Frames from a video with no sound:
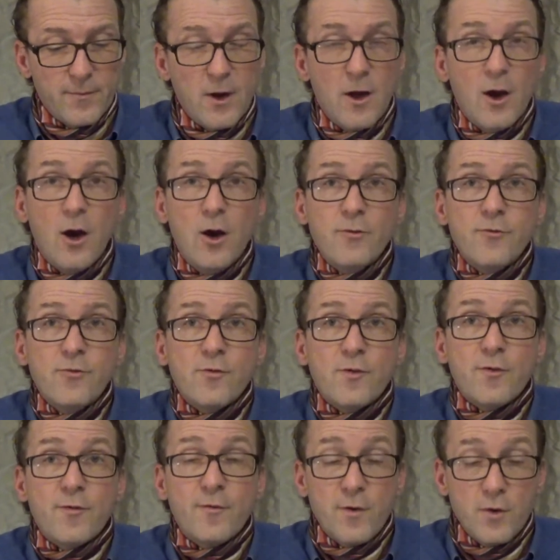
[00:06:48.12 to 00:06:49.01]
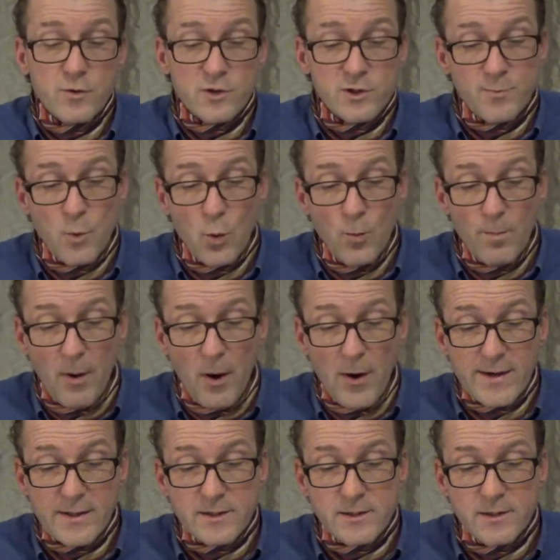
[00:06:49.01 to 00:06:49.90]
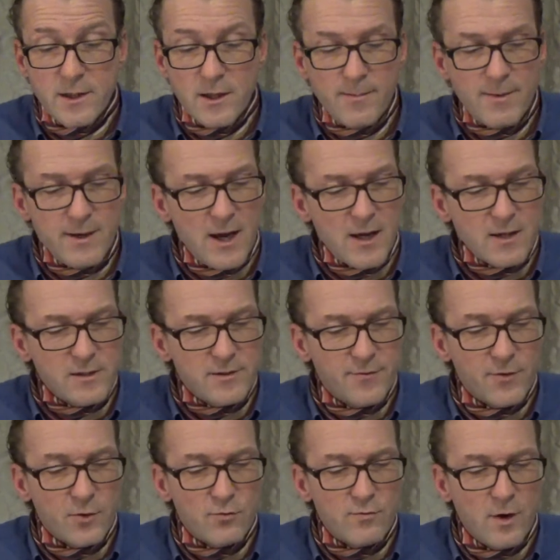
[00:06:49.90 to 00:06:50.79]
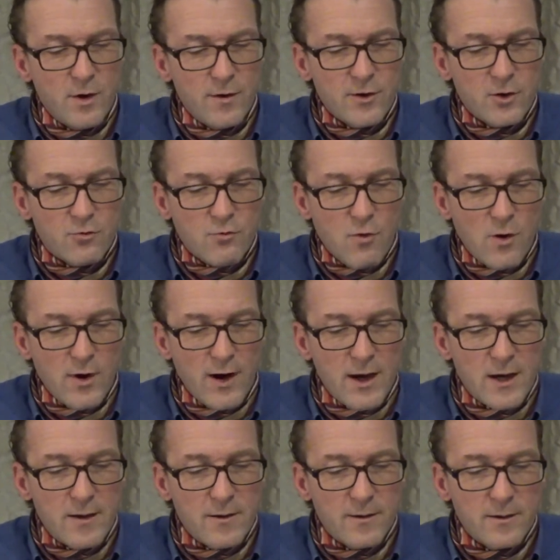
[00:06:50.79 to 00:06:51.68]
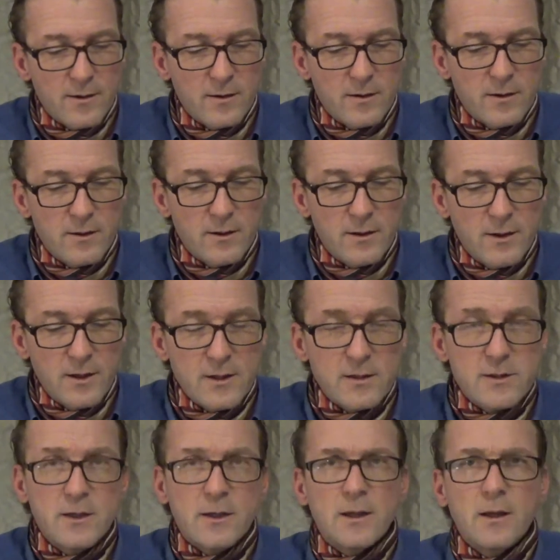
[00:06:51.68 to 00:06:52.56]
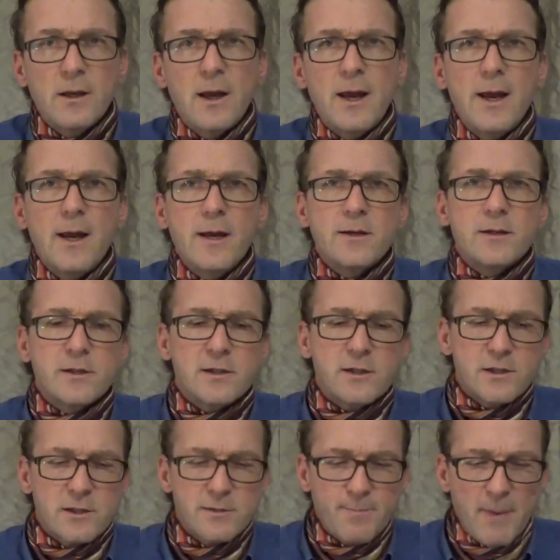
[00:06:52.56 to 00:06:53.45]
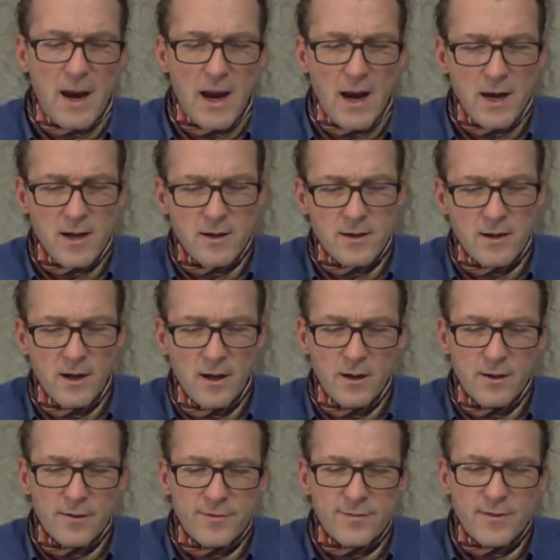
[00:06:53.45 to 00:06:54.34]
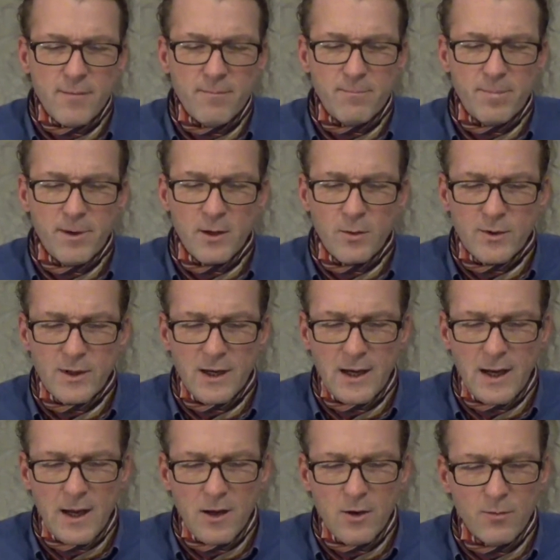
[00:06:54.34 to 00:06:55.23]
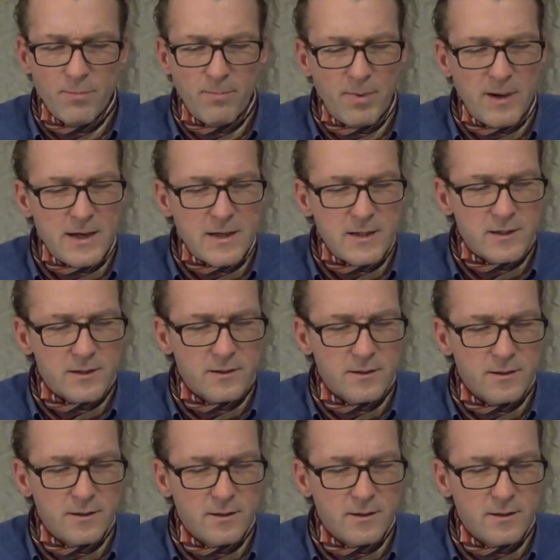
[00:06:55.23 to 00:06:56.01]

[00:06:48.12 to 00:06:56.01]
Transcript: After a few small bites, he began to feel rather groggy. His little head span, thumping with a loud beat.